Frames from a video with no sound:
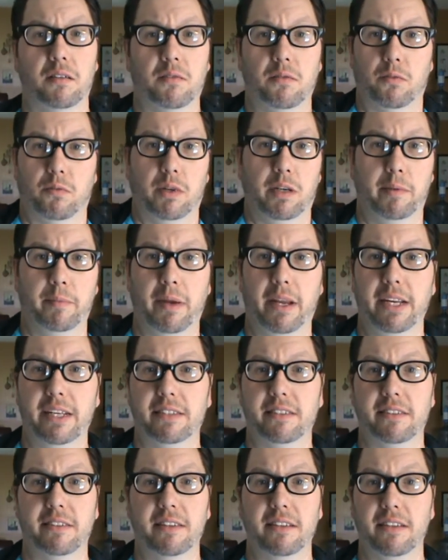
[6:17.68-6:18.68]

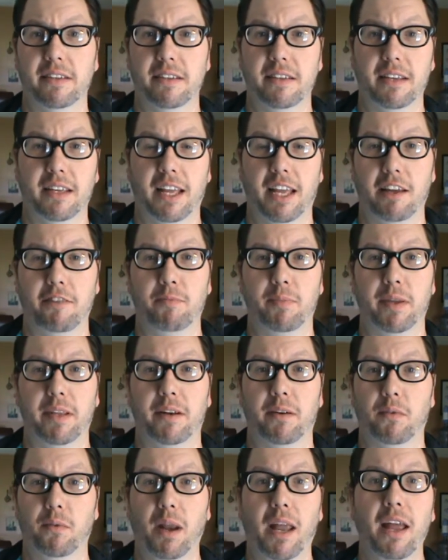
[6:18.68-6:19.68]
remakes have been
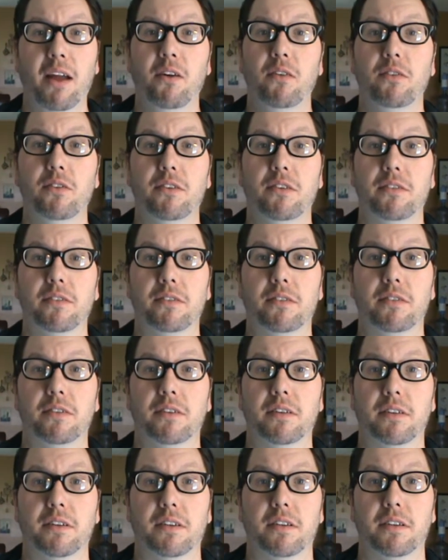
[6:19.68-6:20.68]
around
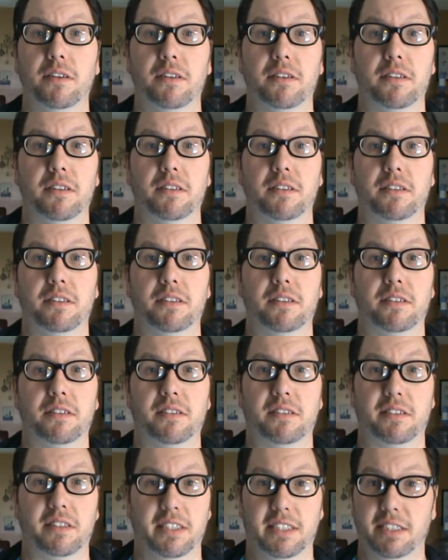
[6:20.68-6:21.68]

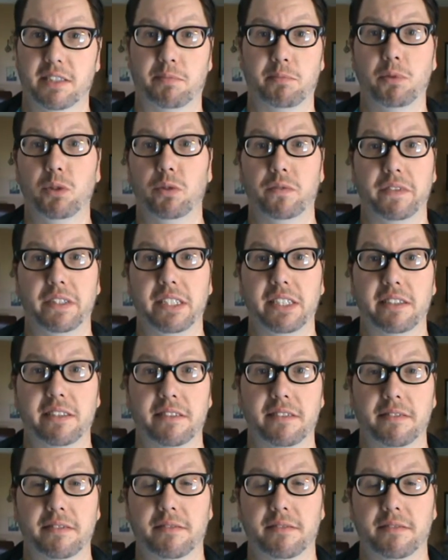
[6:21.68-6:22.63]
since movies.